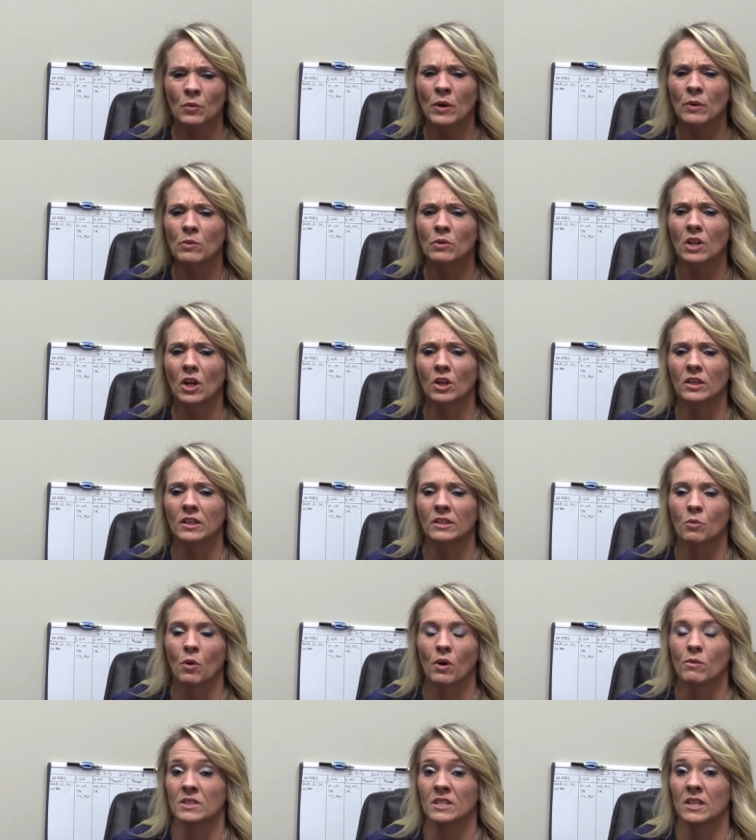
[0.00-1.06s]
we were learning
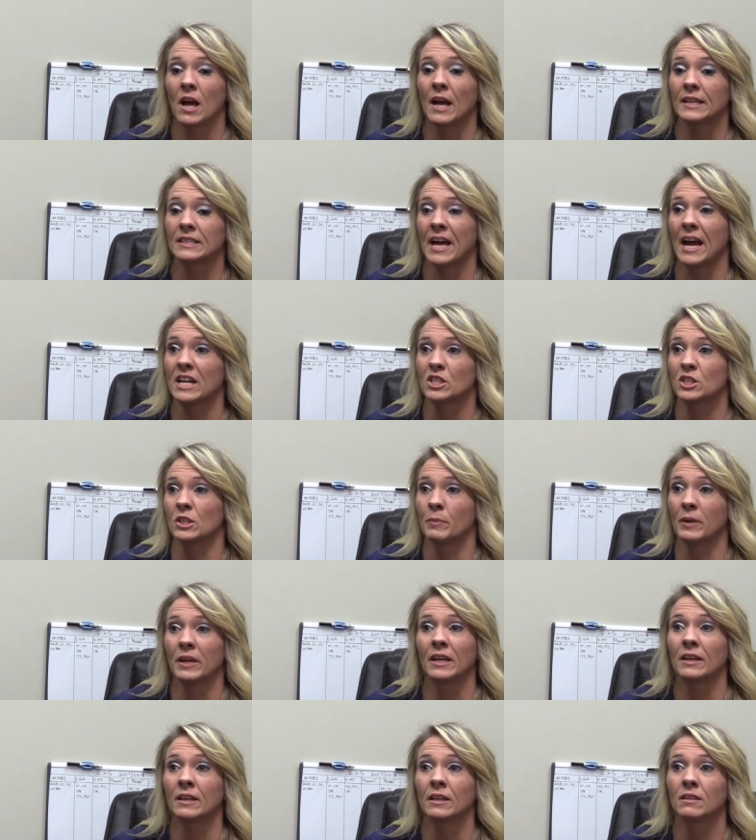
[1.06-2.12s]
what it was like to actually
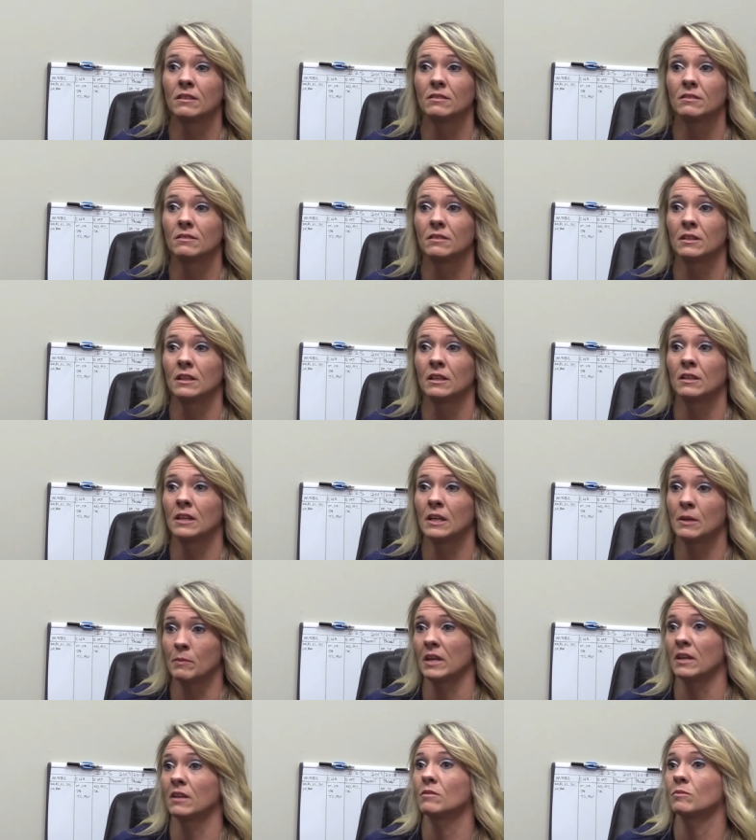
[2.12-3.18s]
be a
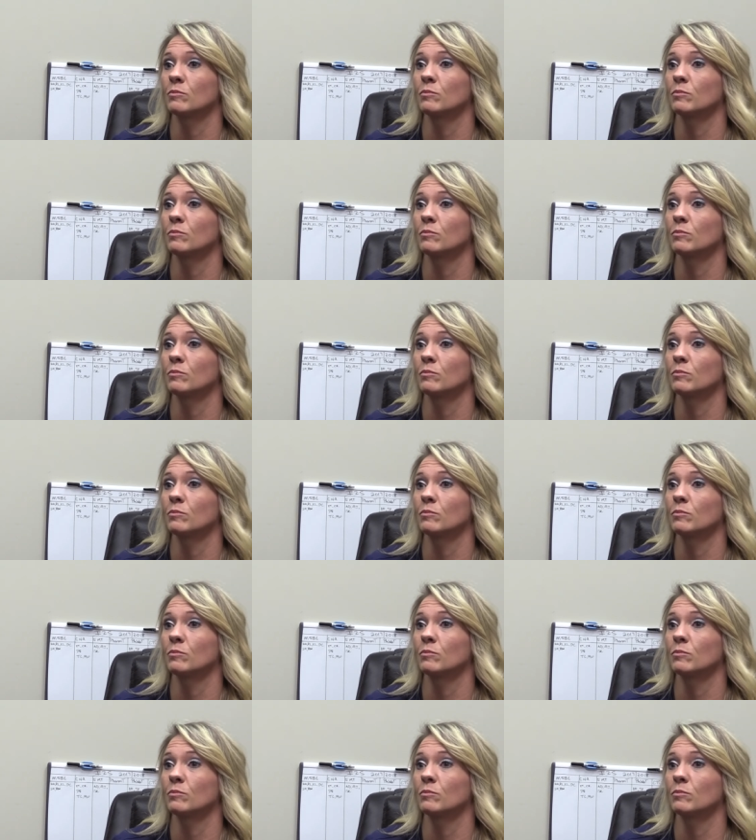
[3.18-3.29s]
hemi,